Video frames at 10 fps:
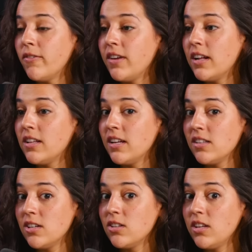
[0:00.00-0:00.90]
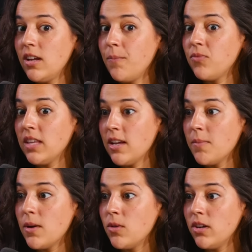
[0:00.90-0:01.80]
feet are. Like, literally, think
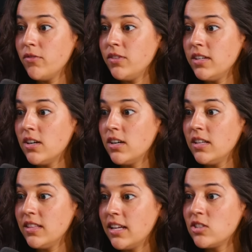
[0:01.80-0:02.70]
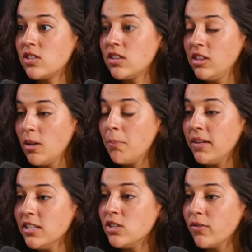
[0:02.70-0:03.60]
about where your feet are, and that's the
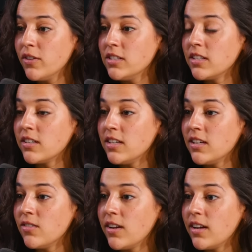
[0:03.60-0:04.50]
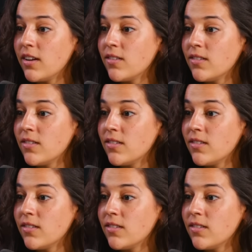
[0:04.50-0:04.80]
place you're physically in right now.